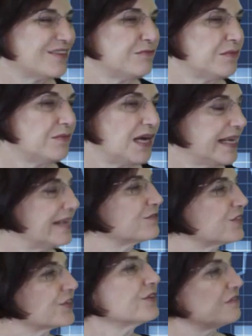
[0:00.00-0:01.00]
I have
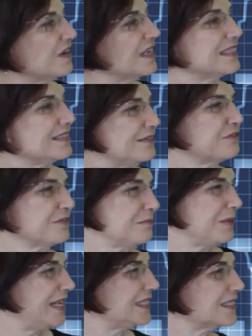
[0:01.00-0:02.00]
to go and find a different
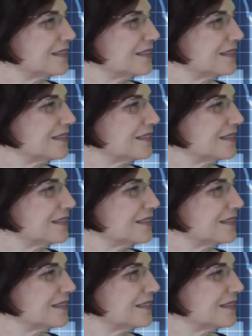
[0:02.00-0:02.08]
place.